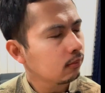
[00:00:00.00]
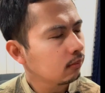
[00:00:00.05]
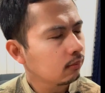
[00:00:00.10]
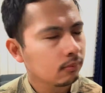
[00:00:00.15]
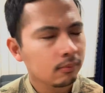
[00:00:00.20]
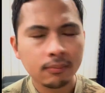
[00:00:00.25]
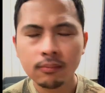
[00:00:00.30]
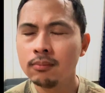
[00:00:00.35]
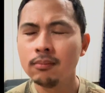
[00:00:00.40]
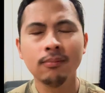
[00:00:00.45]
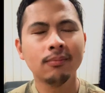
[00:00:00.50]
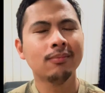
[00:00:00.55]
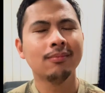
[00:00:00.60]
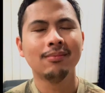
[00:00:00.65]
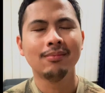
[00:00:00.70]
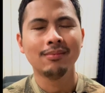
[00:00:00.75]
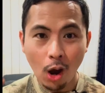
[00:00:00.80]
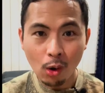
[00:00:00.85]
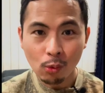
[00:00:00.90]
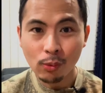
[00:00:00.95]

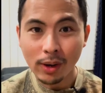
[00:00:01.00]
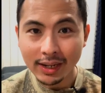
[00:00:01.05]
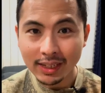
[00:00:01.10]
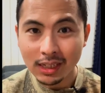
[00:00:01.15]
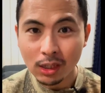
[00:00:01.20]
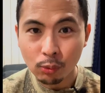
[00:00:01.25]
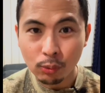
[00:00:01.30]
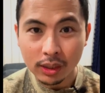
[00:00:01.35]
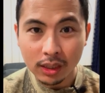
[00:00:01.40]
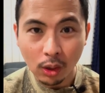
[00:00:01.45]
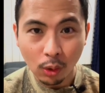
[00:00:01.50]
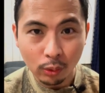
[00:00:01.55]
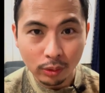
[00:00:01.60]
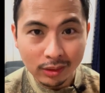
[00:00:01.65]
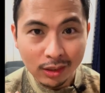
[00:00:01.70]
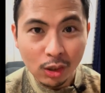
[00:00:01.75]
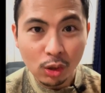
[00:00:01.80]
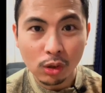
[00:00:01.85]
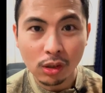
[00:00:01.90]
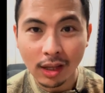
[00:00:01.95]
All right, here we go,
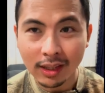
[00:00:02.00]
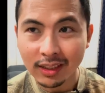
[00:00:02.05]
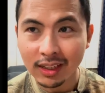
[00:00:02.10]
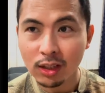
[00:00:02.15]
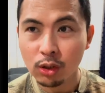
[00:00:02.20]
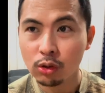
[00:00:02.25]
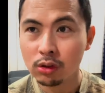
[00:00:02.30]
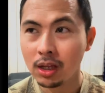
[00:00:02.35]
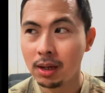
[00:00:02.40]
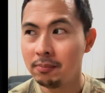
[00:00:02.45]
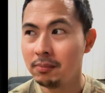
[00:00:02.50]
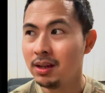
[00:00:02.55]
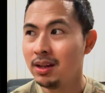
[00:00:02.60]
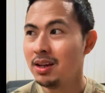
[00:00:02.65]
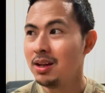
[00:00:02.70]
Nishane Shem.